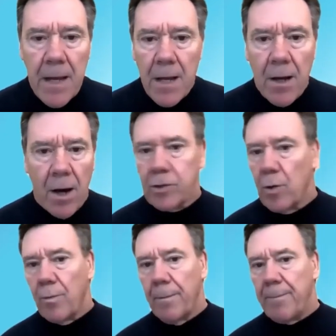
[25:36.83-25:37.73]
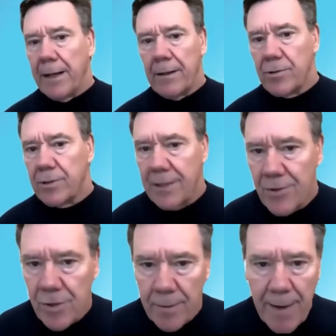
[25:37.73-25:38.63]
Also, we want to pay close attention
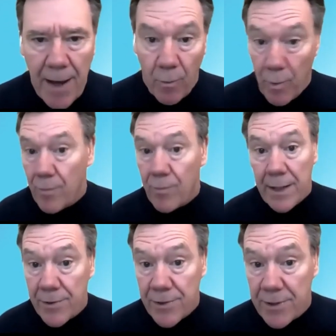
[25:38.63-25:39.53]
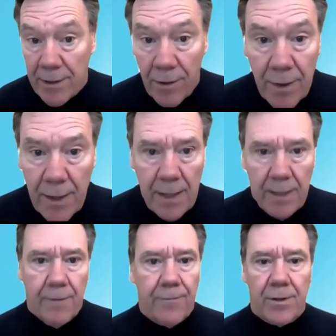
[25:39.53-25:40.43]
about where we air seal. Here,
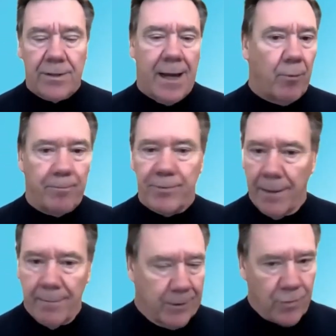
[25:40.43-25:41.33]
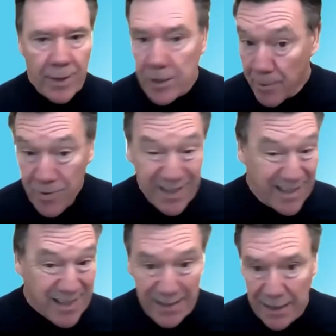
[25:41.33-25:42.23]
for example, the tradesperson
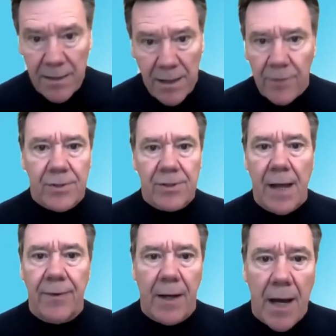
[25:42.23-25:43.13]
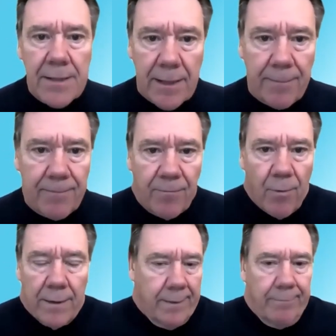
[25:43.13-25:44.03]
just didn't understand the concept of what
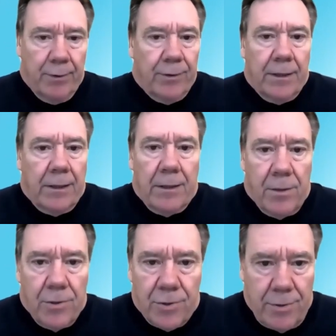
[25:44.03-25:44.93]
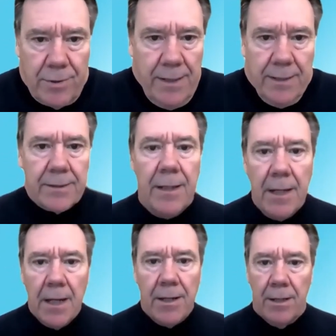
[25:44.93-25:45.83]
a building enclosure is.
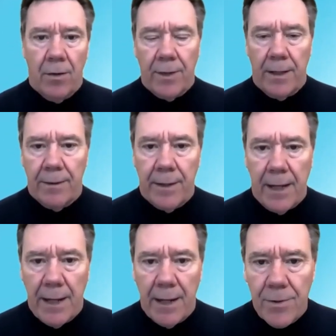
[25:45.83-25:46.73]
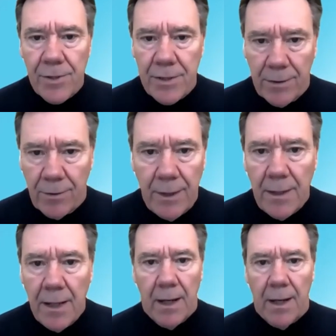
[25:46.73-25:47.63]
They air sealed
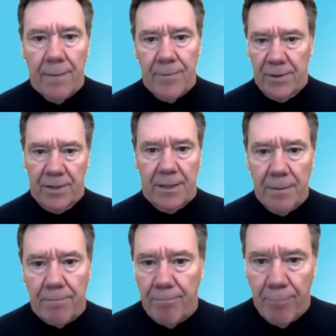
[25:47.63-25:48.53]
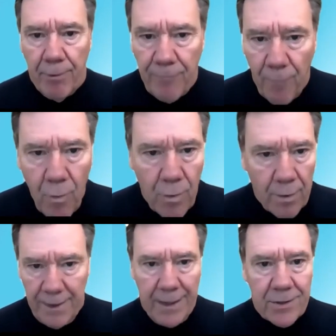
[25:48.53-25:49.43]
the stud before the
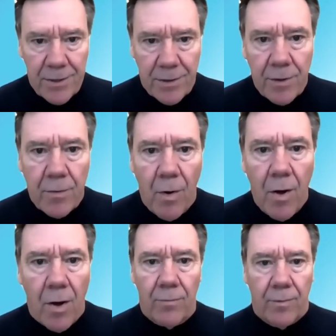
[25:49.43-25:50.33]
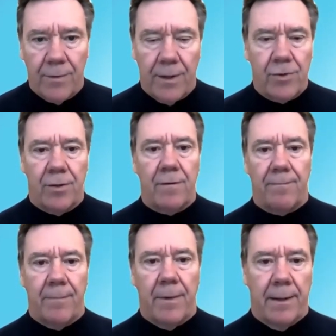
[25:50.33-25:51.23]
exterior wall, where they should
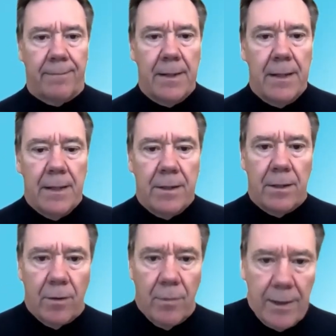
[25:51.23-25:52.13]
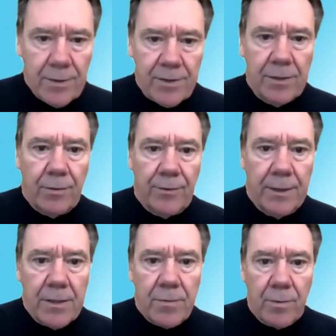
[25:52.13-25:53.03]
have, air sealed this,
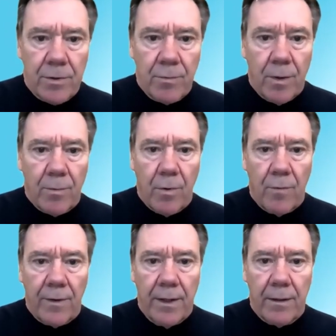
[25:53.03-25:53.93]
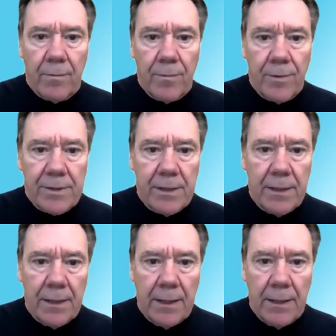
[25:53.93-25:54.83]
where we're over here, where we see
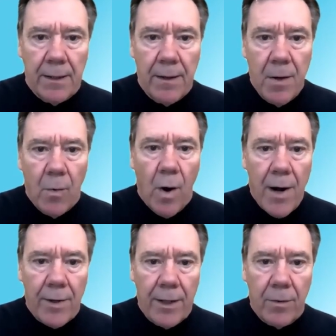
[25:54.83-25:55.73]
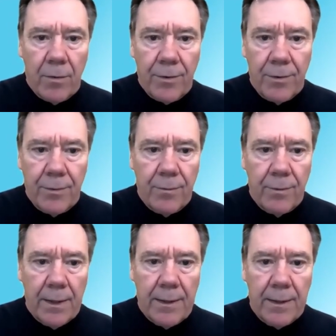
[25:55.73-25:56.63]
the wiring going through
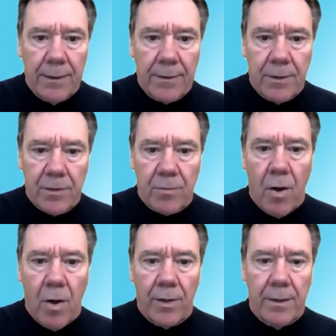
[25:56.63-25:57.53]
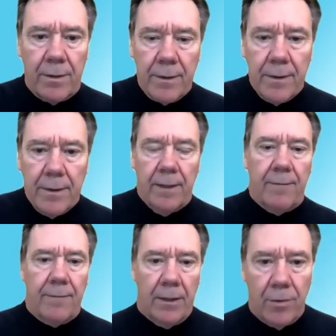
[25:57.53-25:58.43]
this wall here
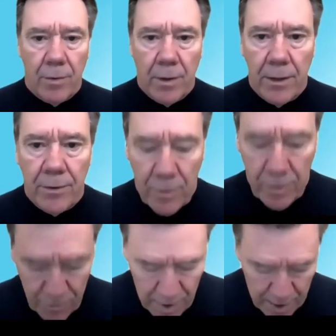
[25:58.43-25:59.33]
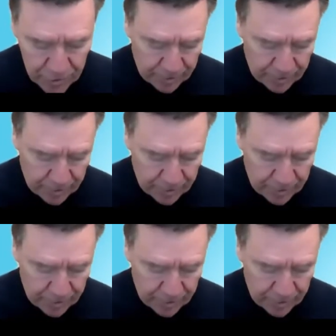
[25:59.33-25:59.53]
into a garage.